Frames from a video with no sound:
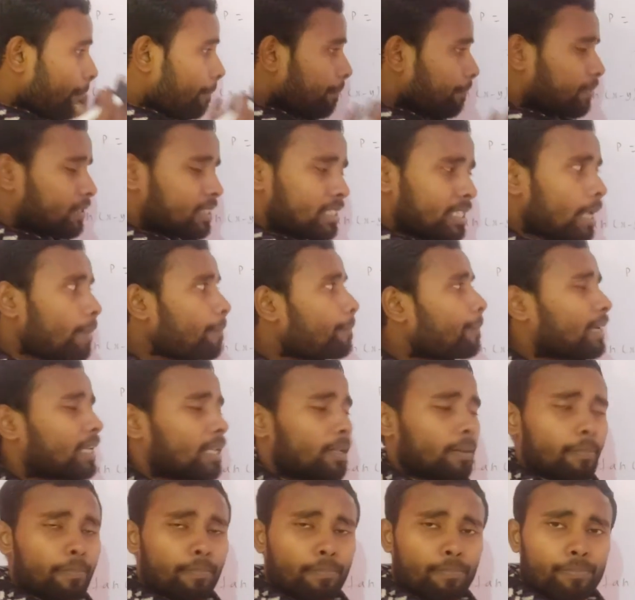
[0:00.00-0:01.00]

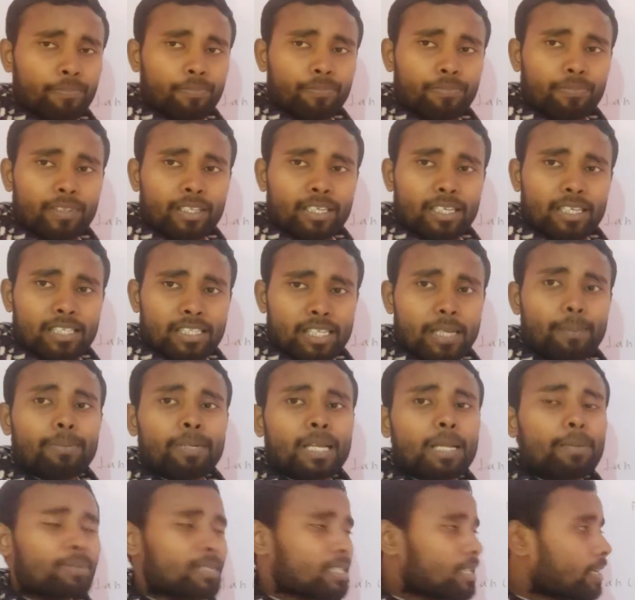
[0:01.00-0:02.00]
simply.
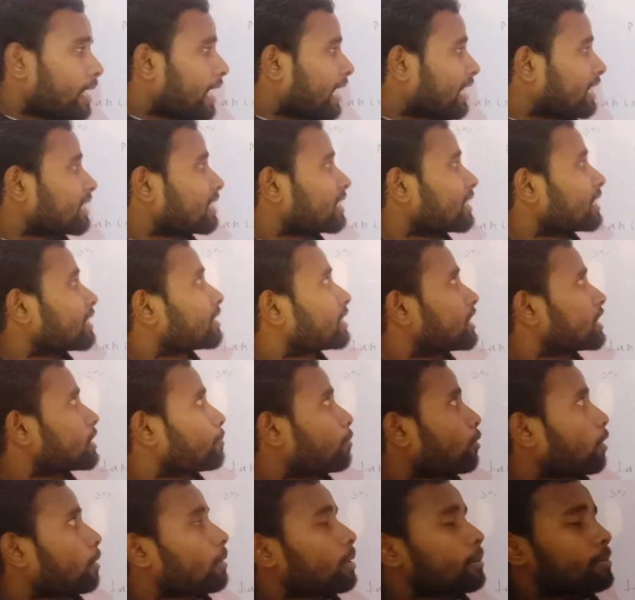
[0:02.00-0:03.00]
Sometimes this
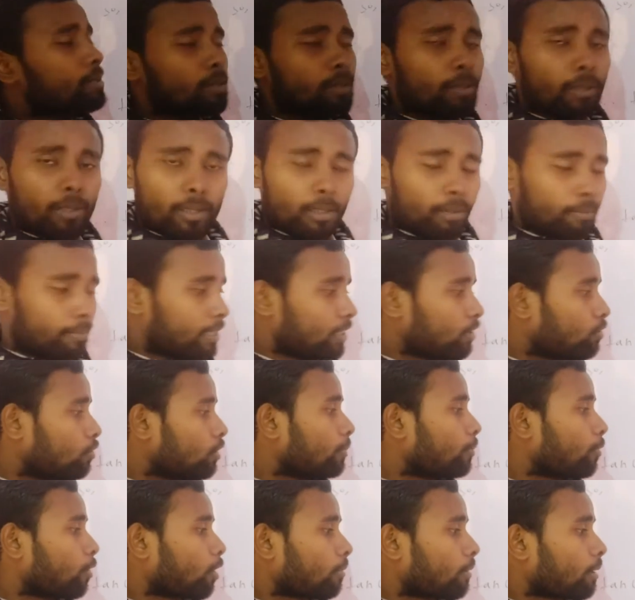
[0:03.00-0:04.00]
problem is a very
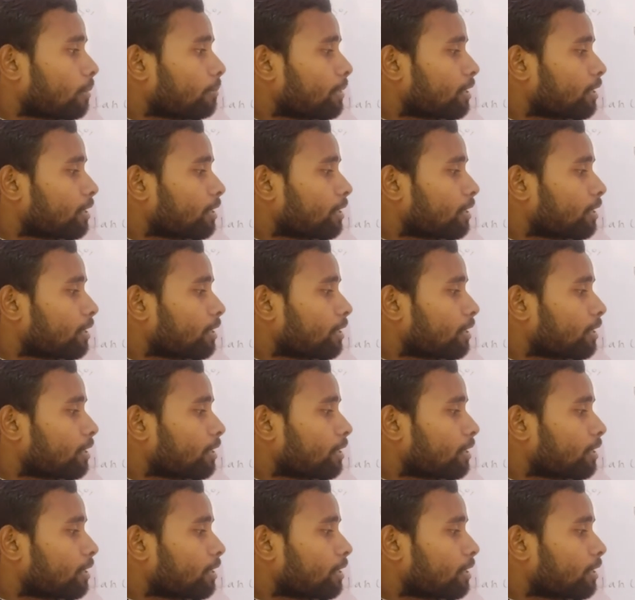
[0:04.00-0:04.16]
good problem,